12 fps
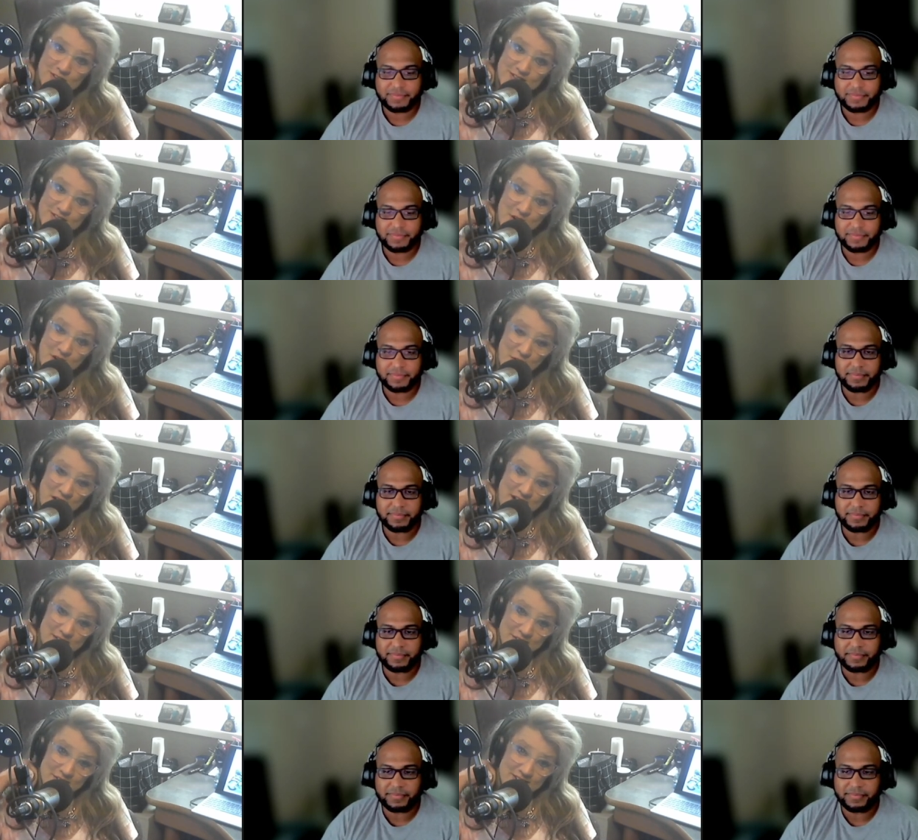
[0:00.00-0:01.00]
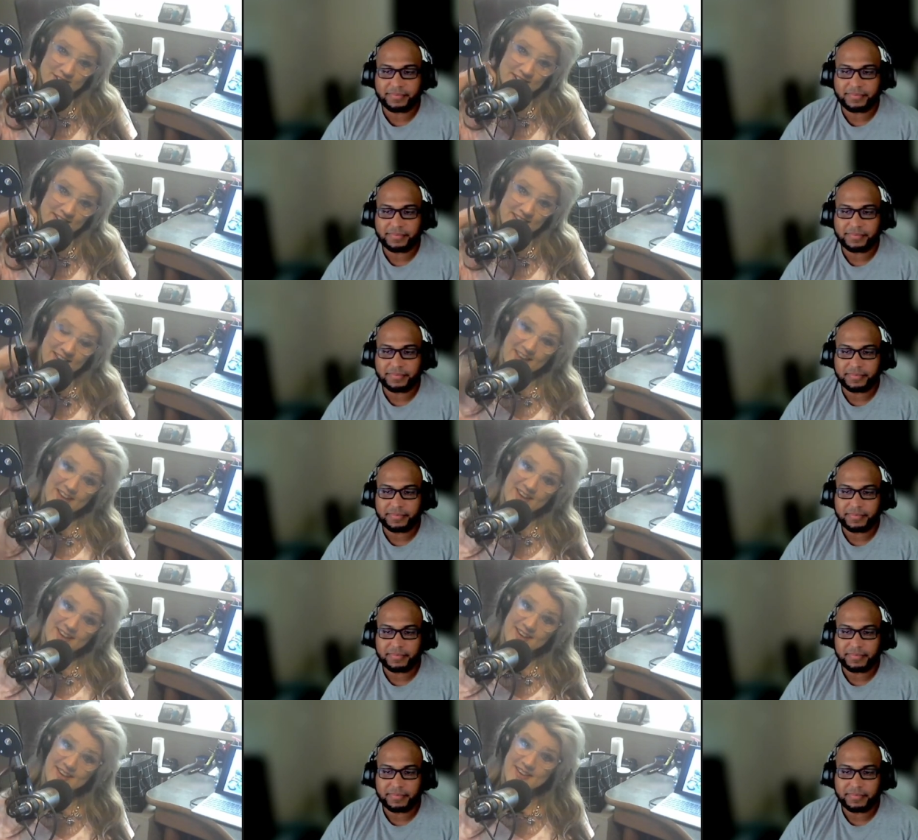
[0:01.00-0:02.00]
Speaker 1: songwriter,
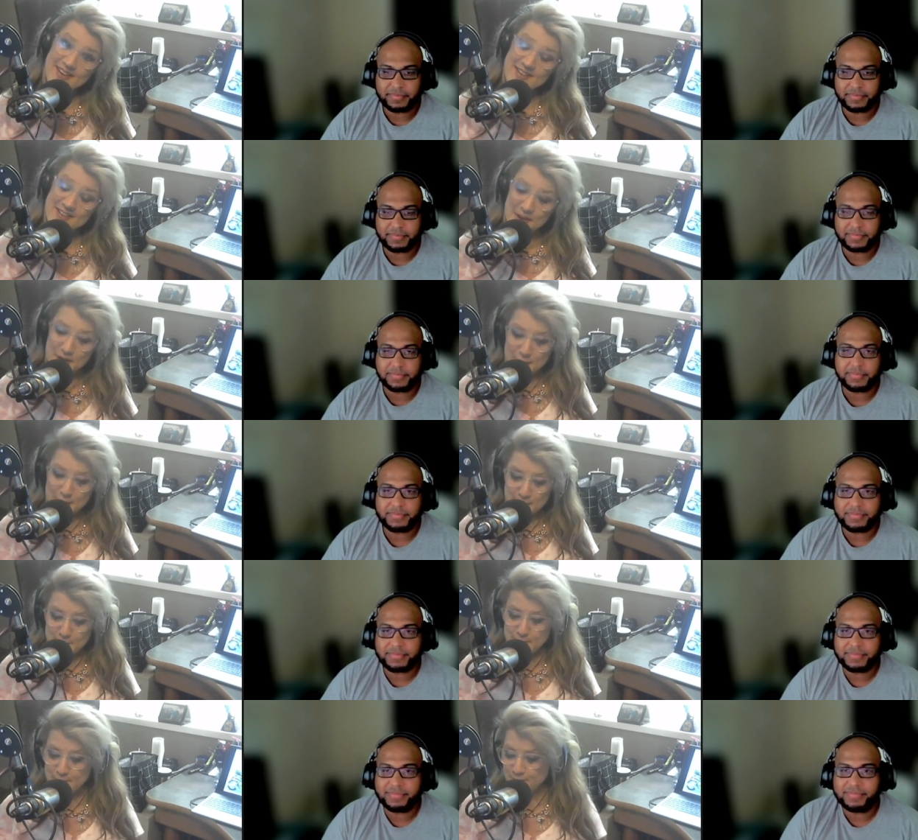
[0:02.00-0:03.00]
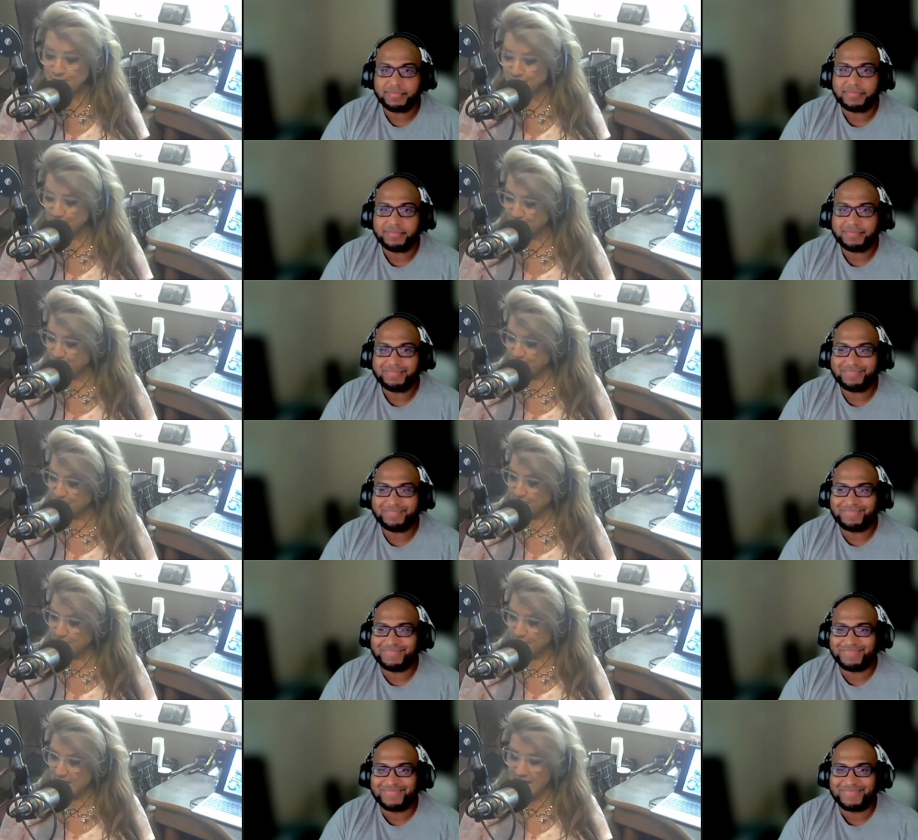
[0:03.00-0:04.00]
and um,
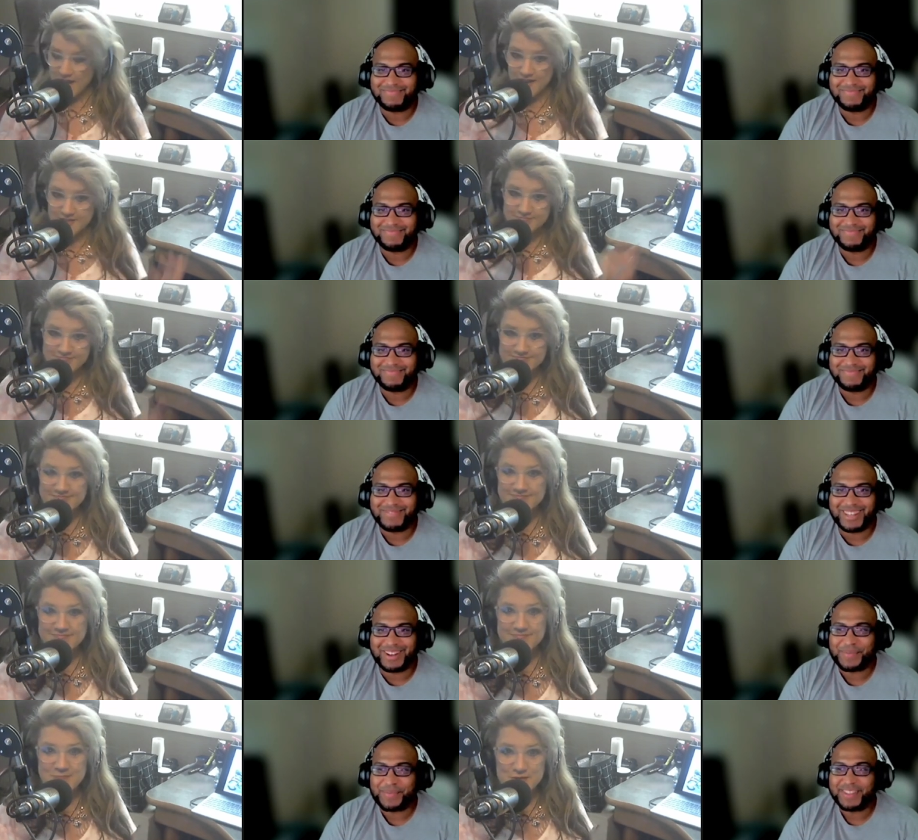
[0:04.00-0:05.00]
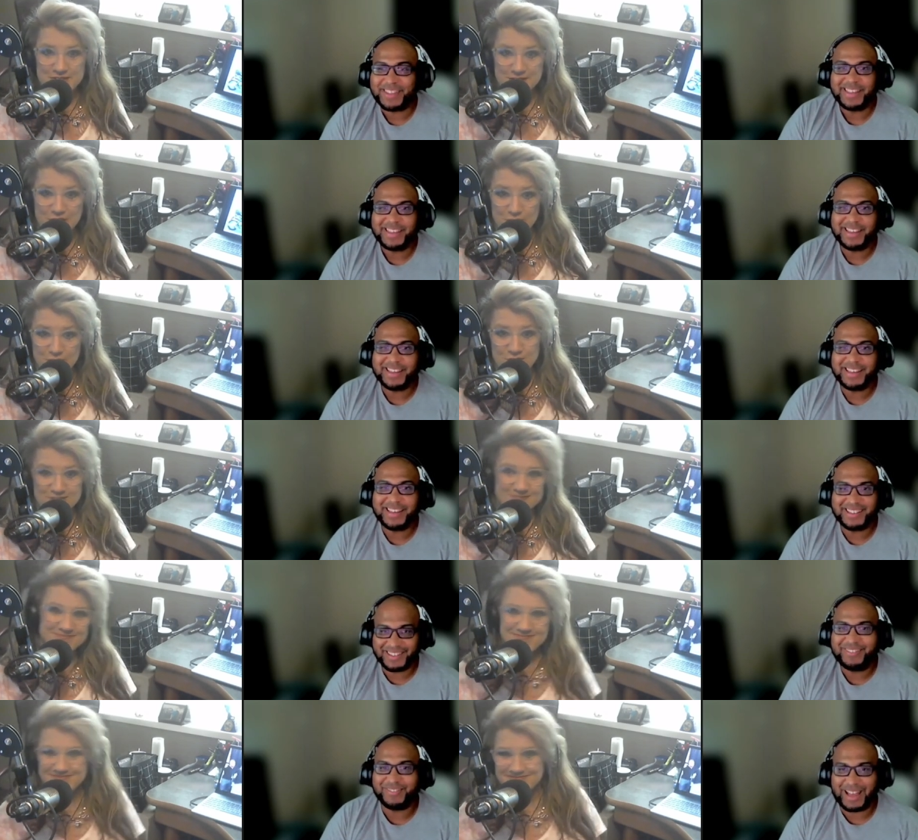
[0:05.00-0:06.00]
yeah, music lover.
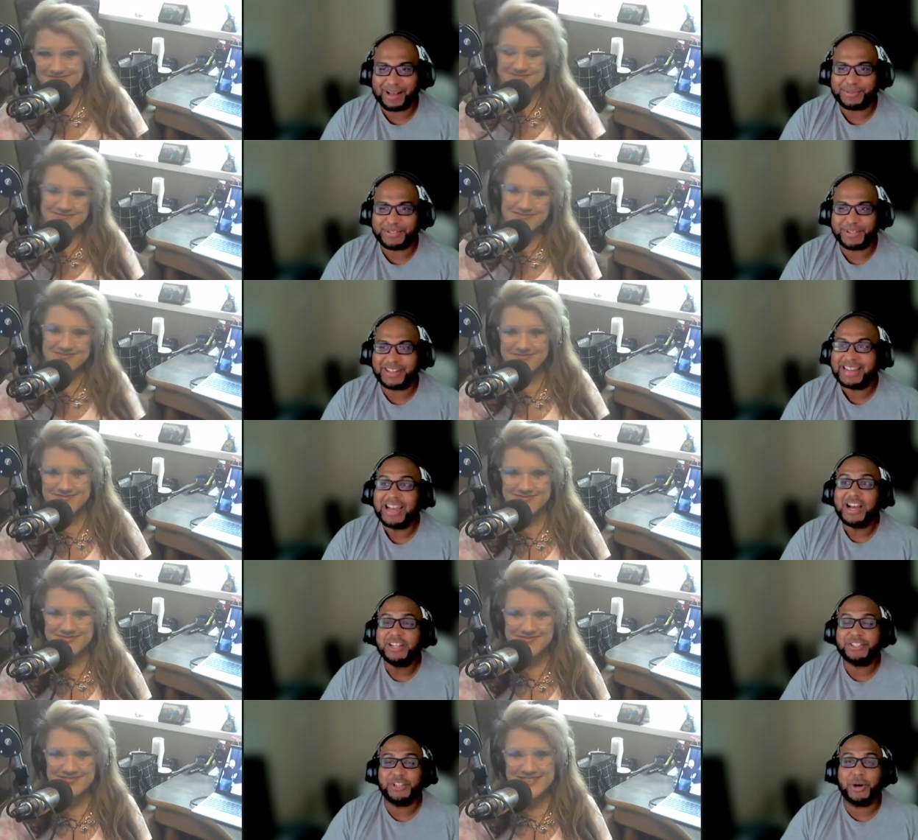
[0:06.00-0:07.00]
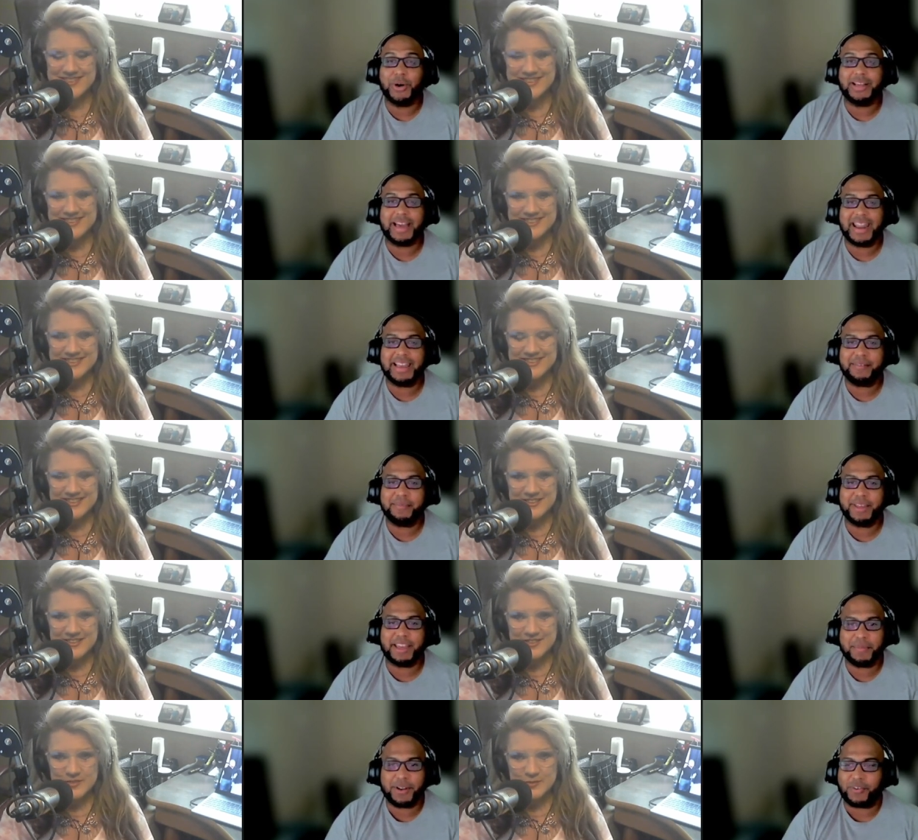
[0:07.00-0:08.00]
Speaker 2: Absolutely. So, kind of give me give
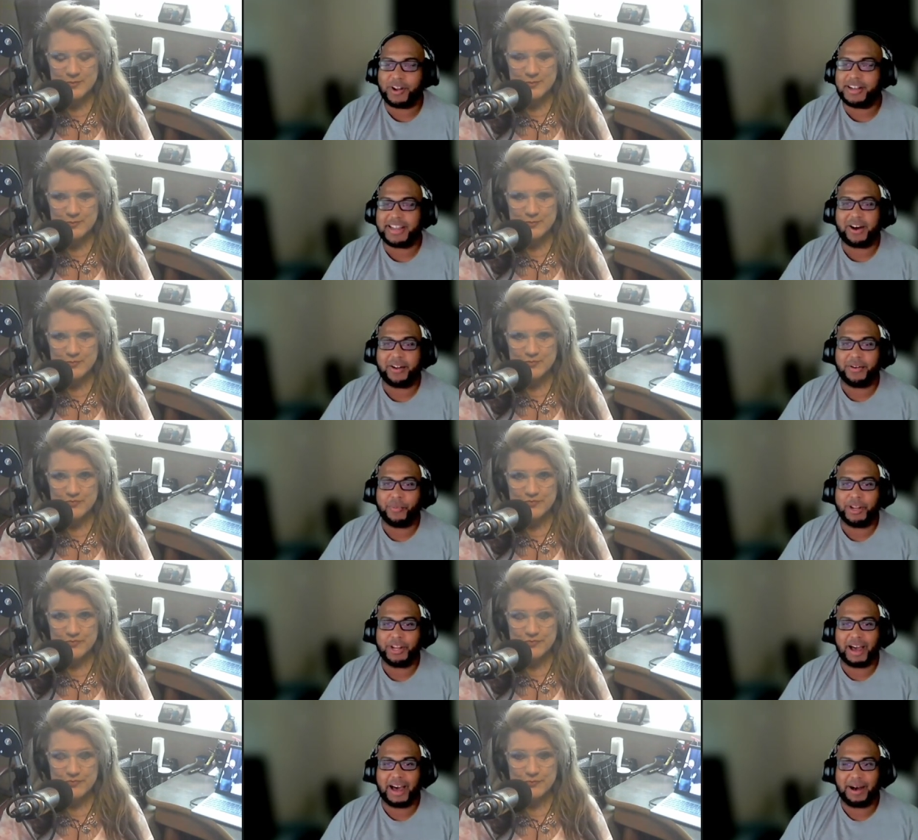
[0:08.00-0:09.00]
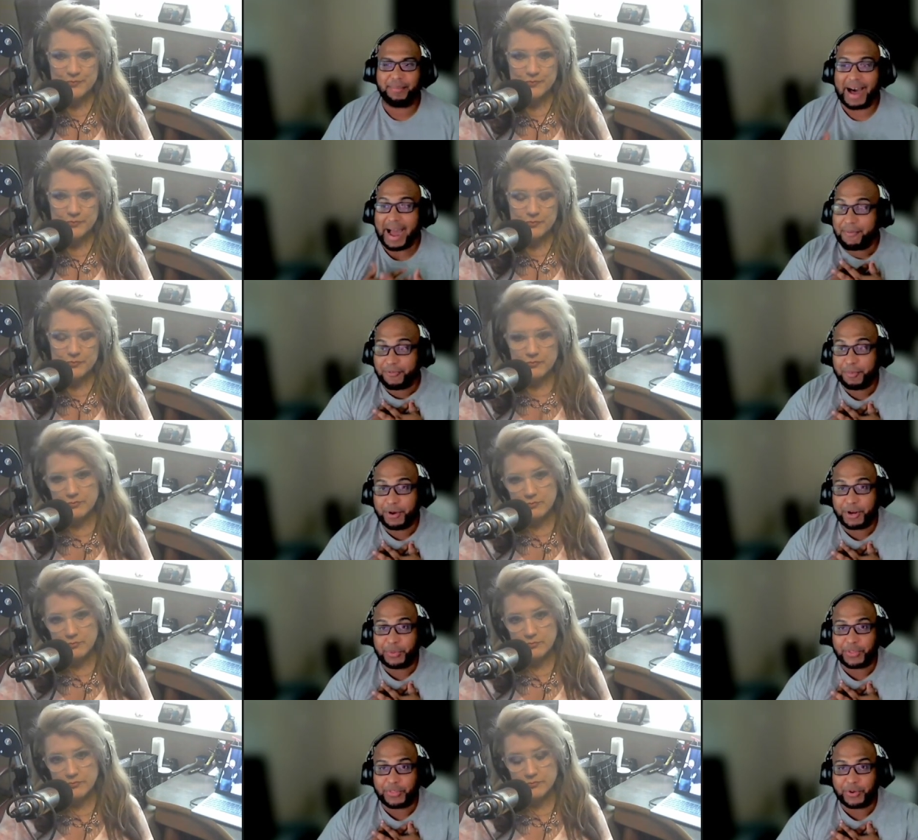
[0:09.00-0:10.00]
me a rundown. We um, I'm familiar
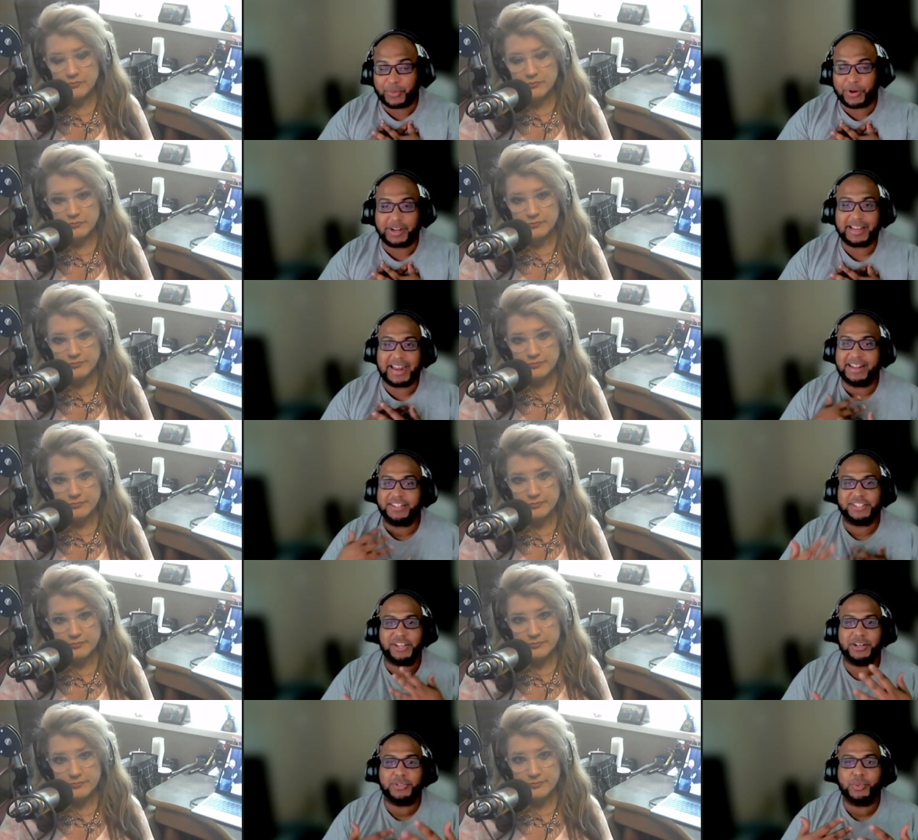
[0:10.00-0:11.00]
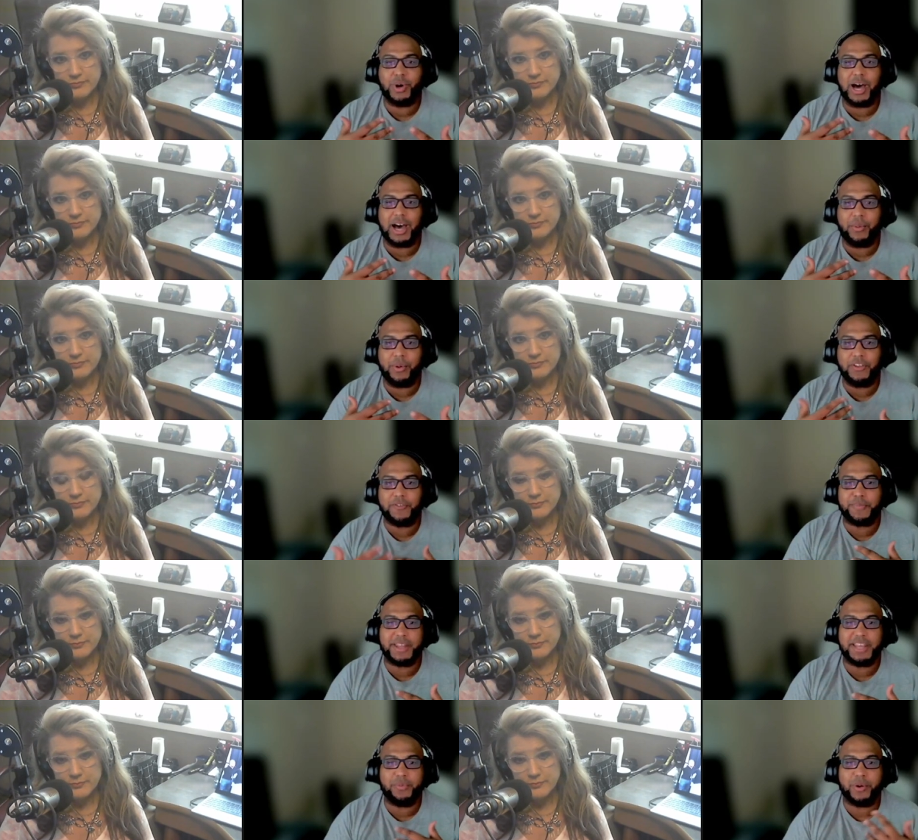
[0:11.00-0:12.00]
with your work. Kind of just tell us uh, what you've been in, what